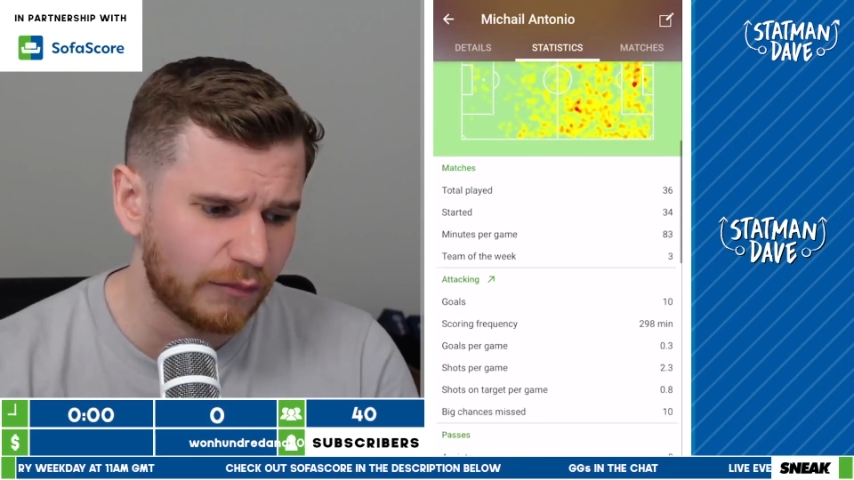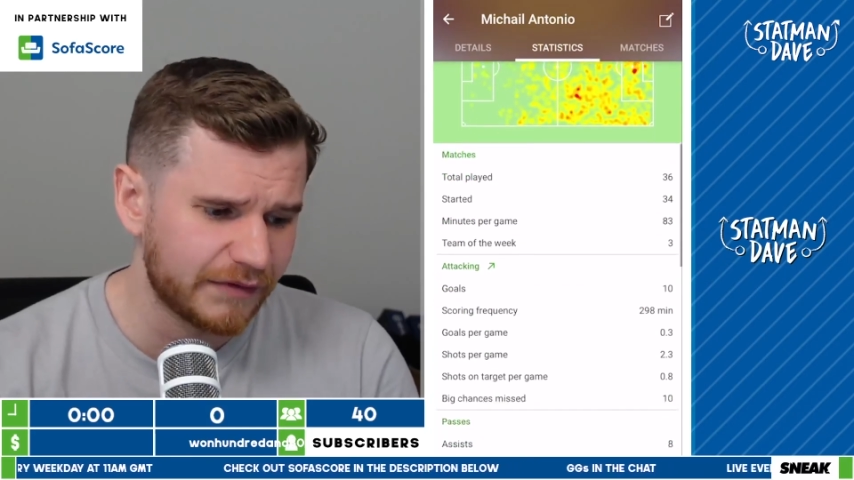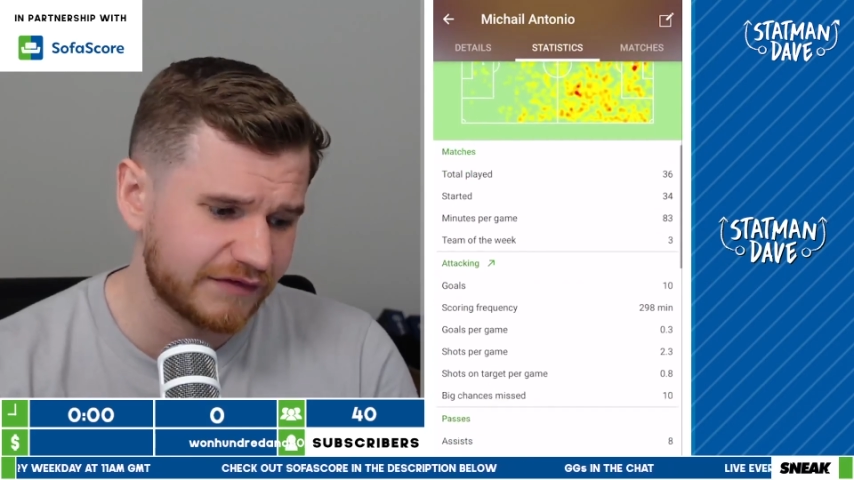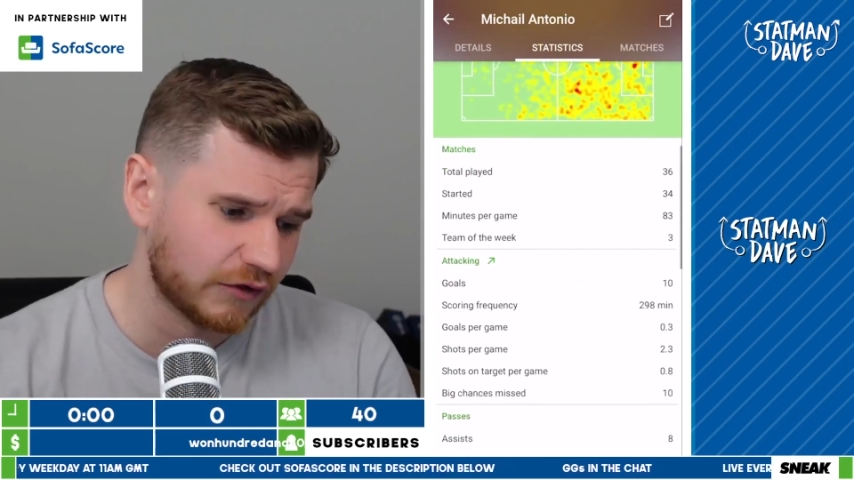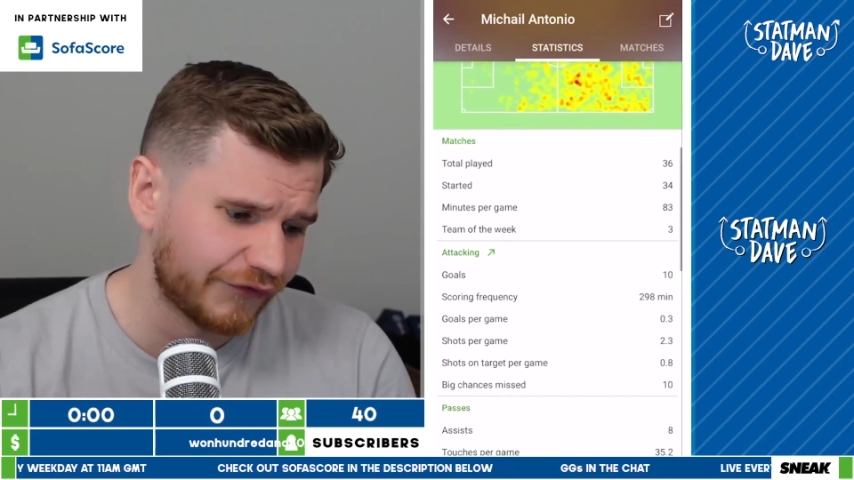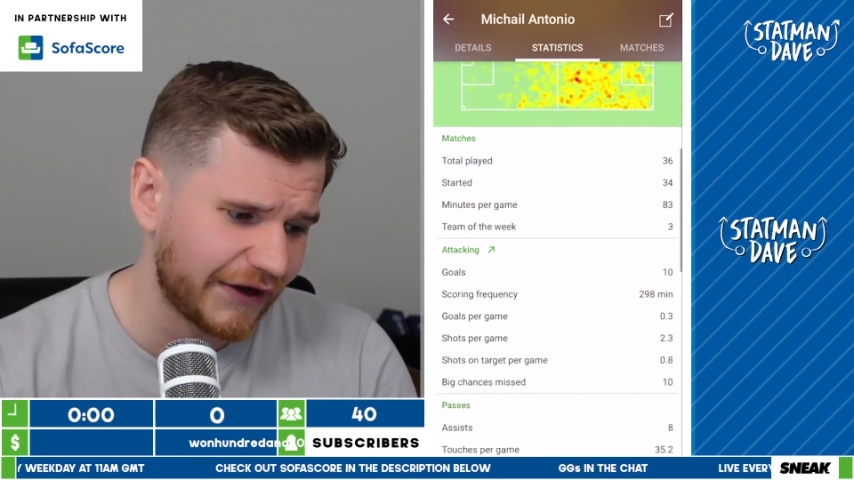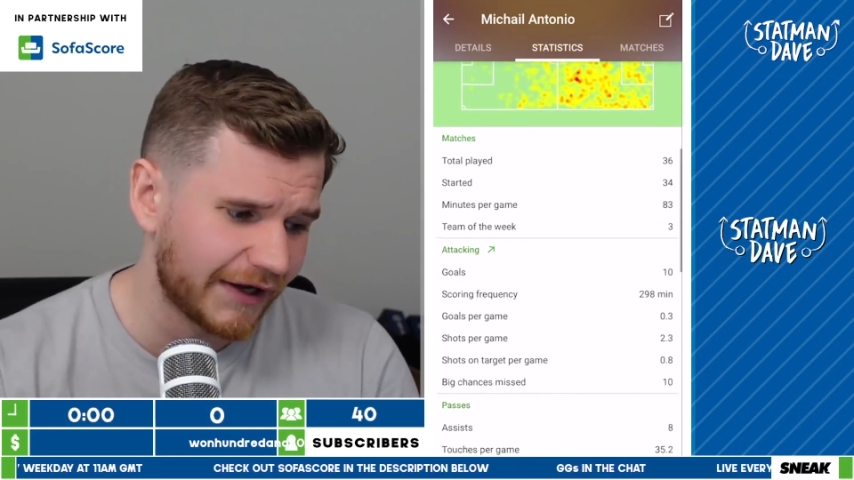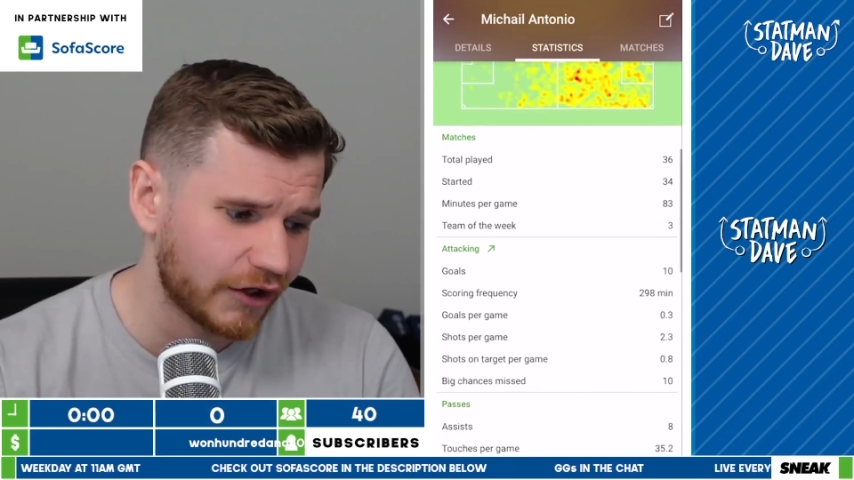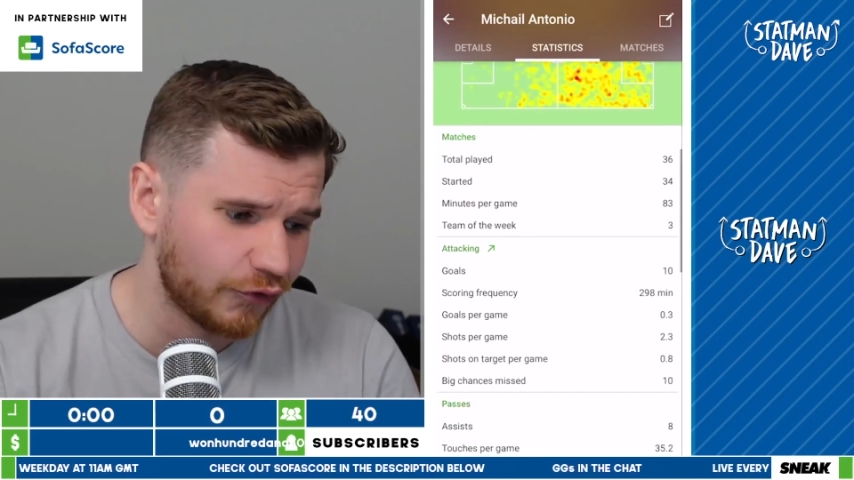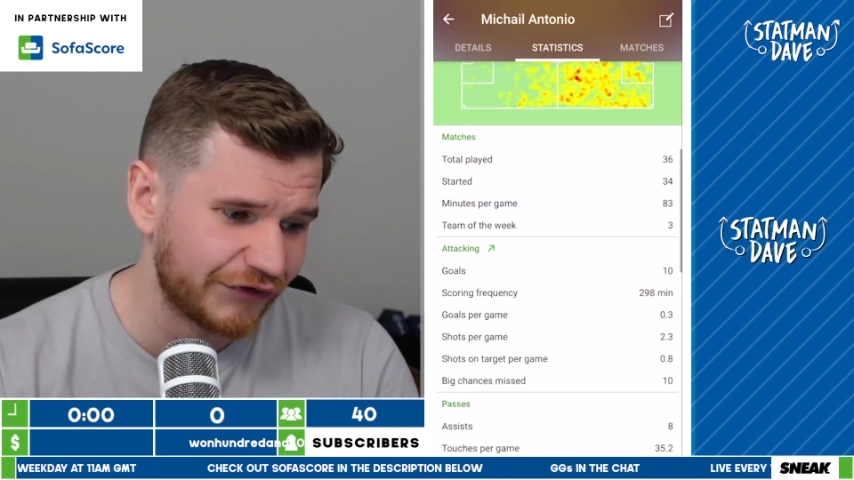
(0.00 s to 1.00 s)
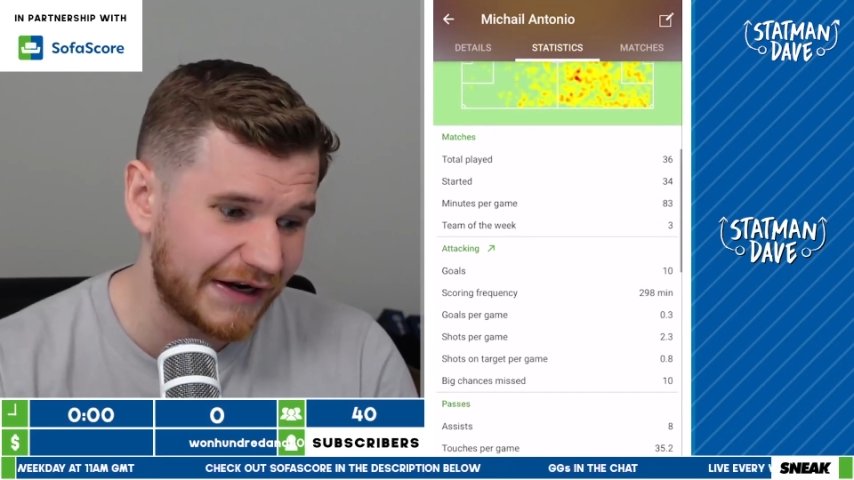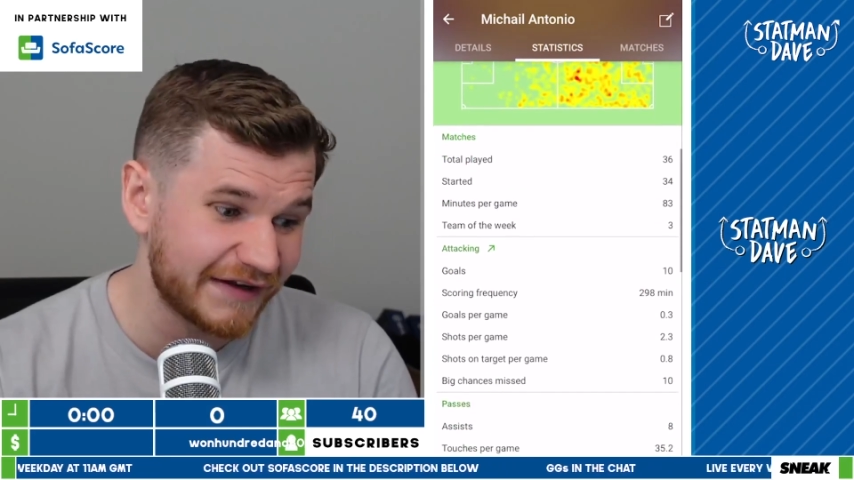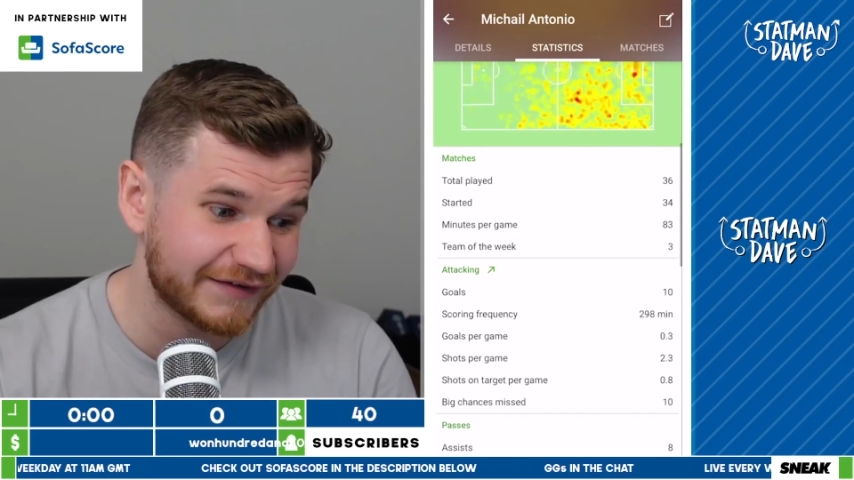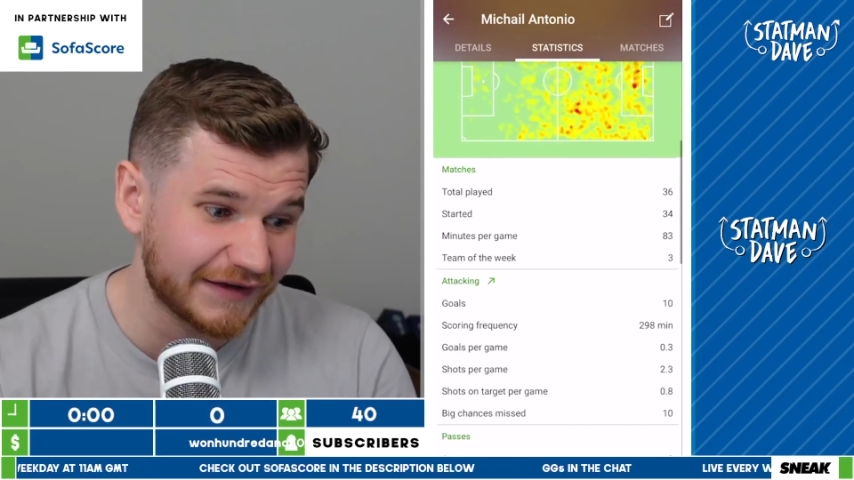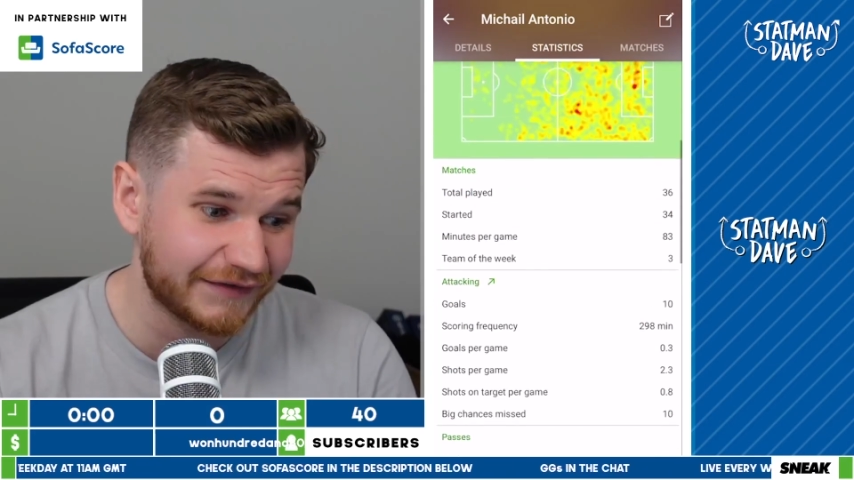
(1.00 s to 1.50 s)
but still 10 goals and 8
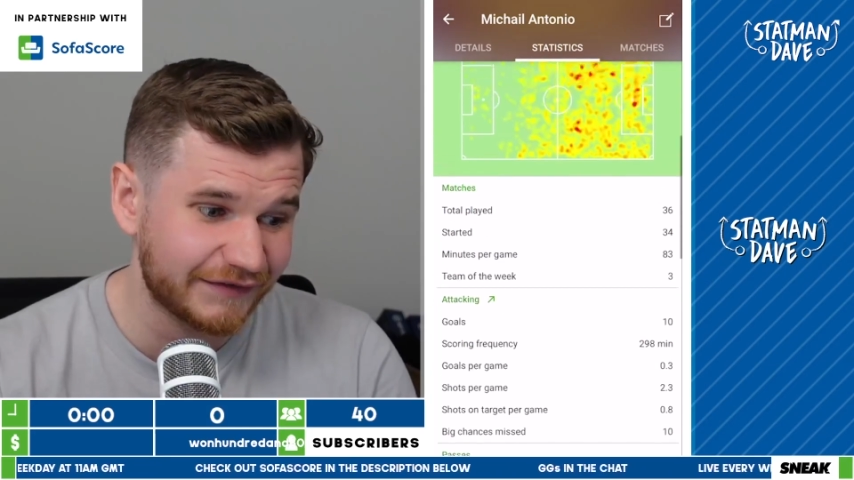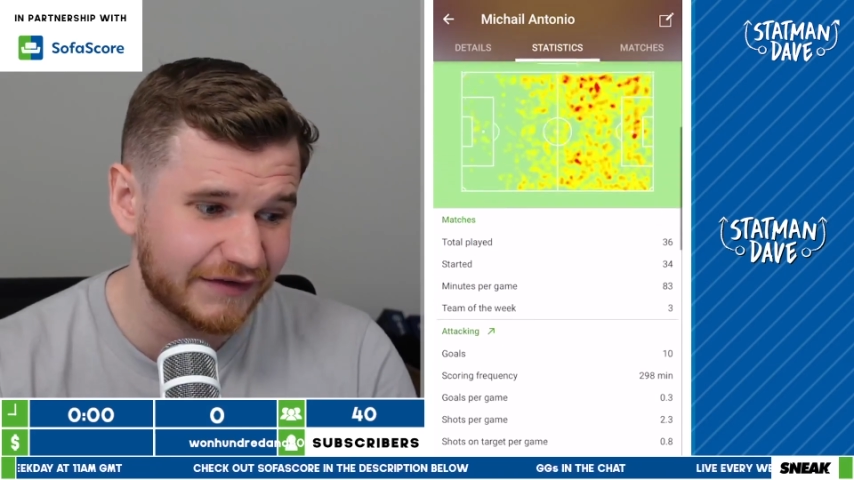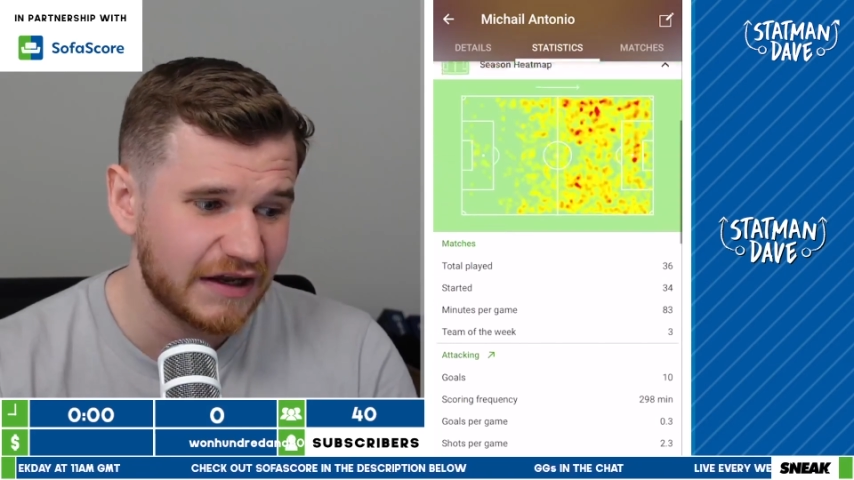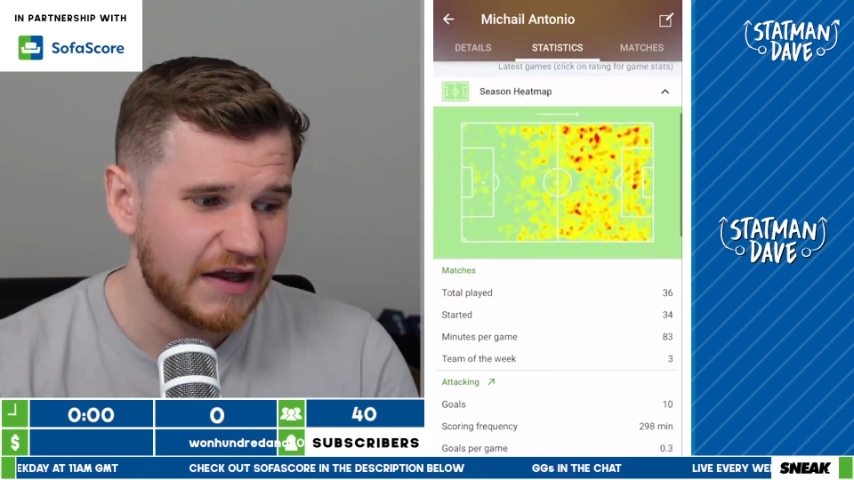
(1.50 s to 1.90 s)
assists